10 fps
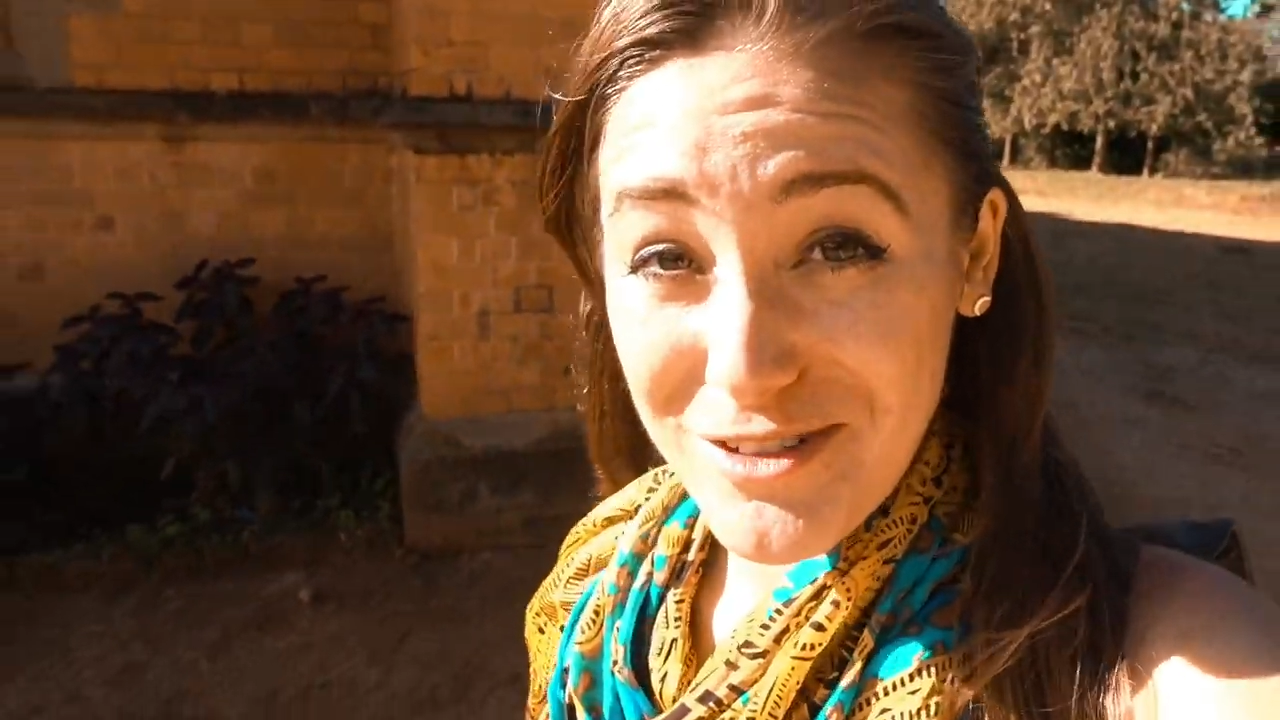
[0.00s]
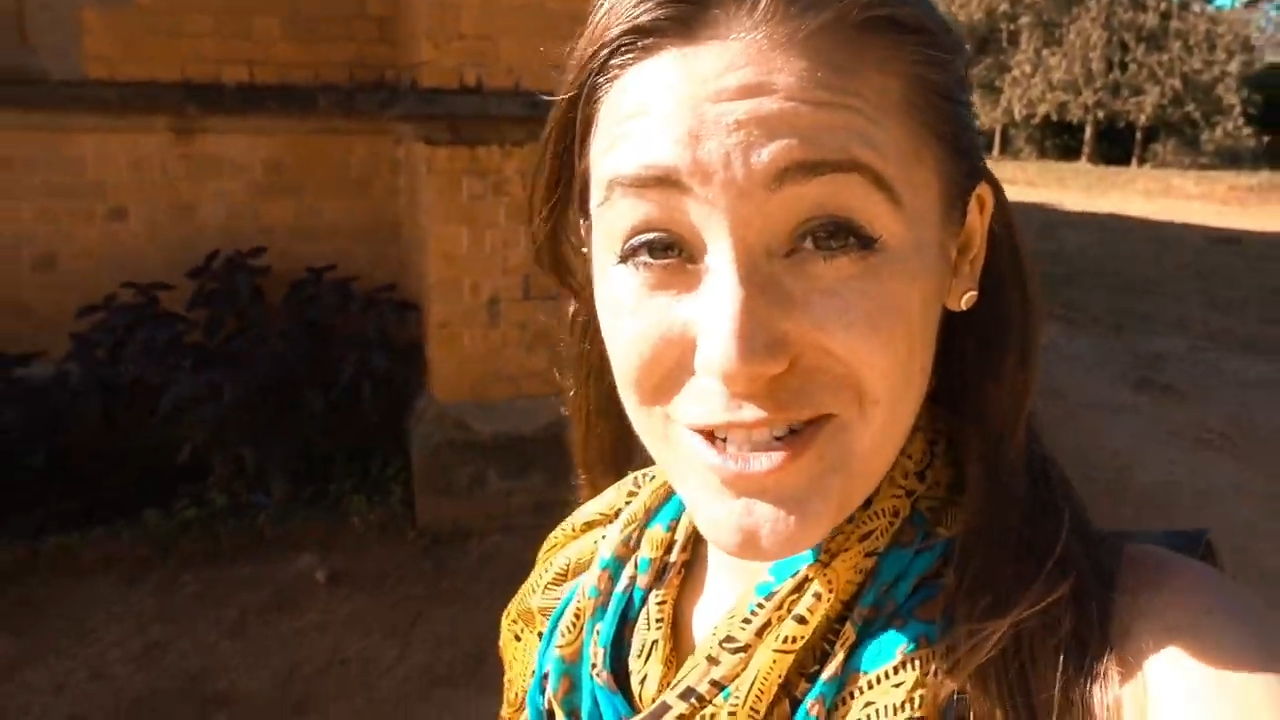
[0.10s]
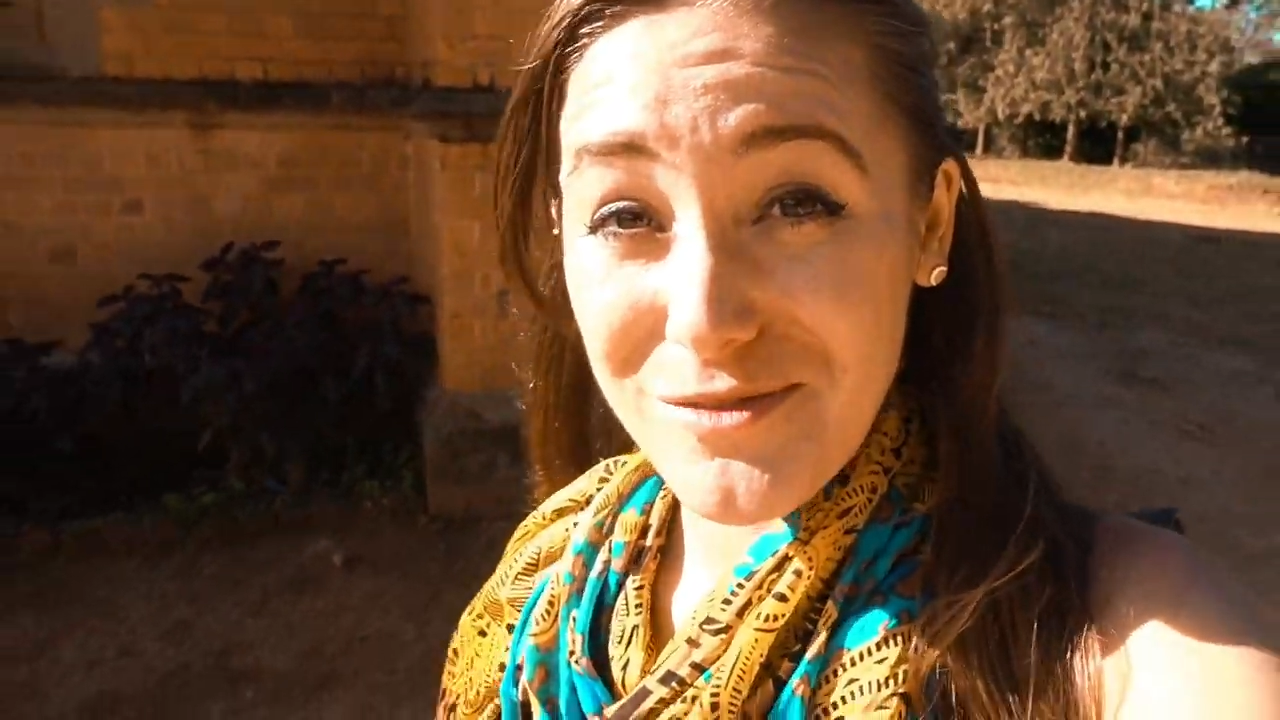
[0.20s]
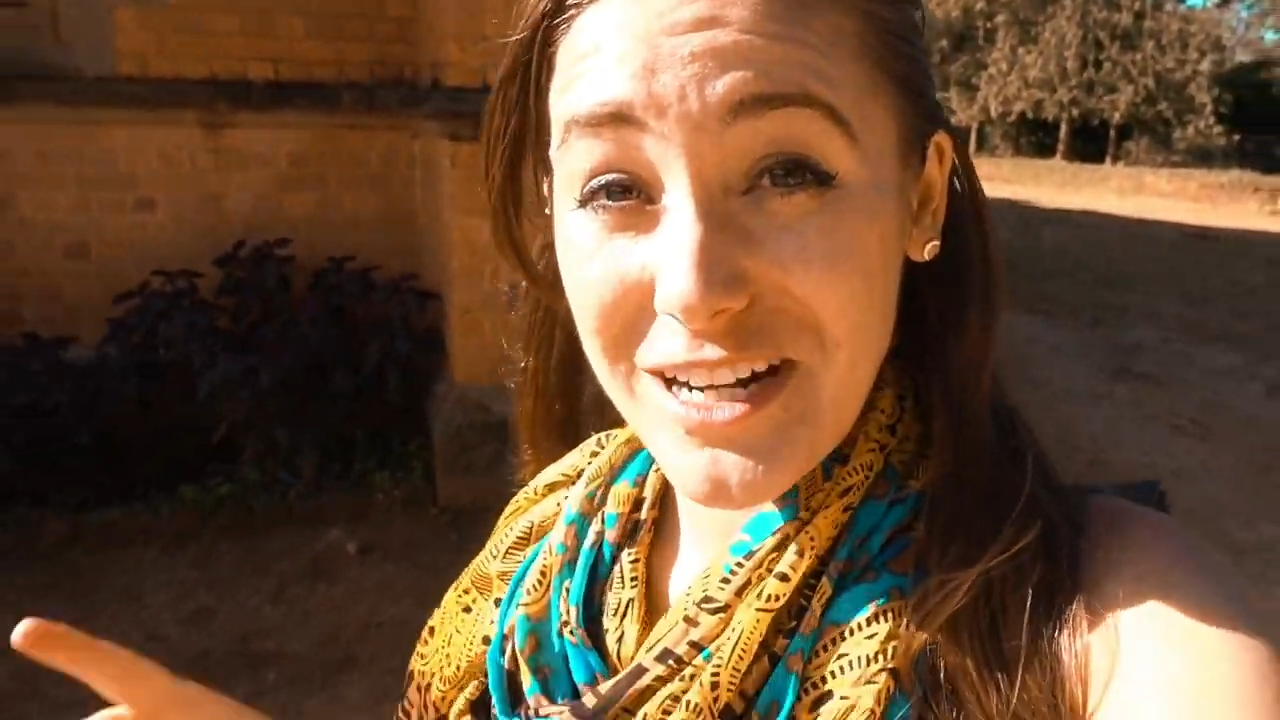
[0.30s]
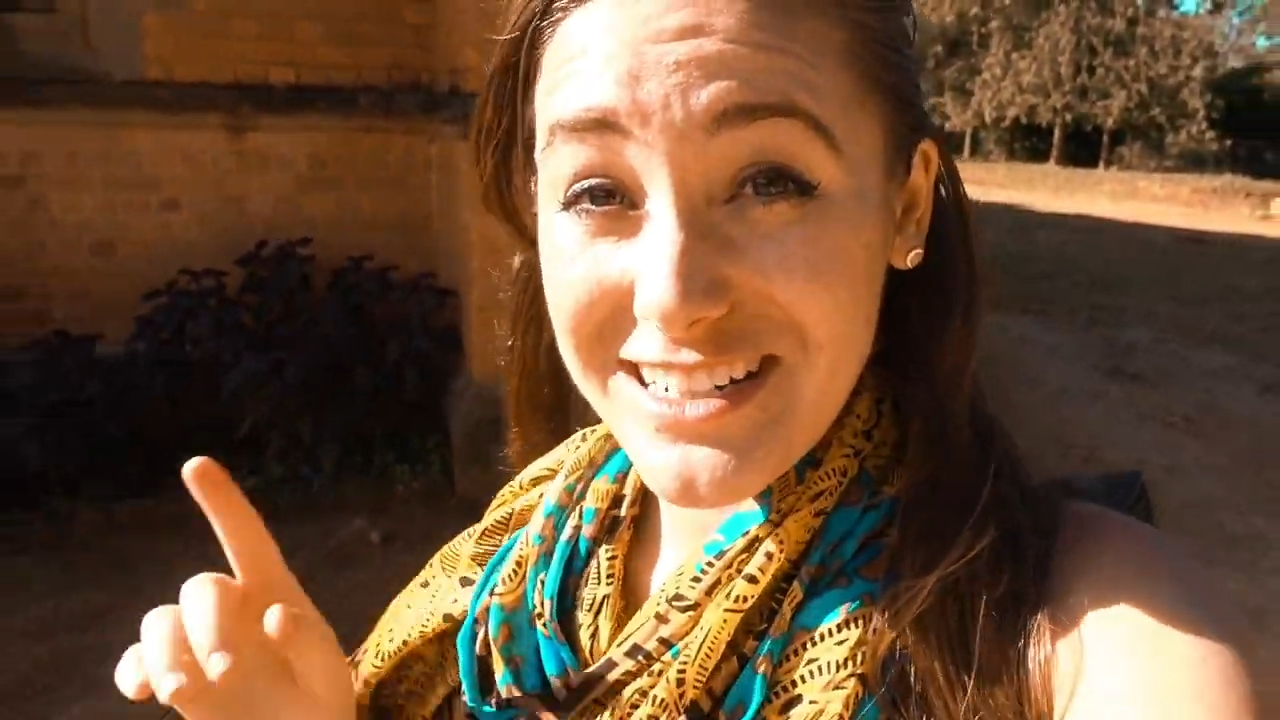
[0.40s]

which is what I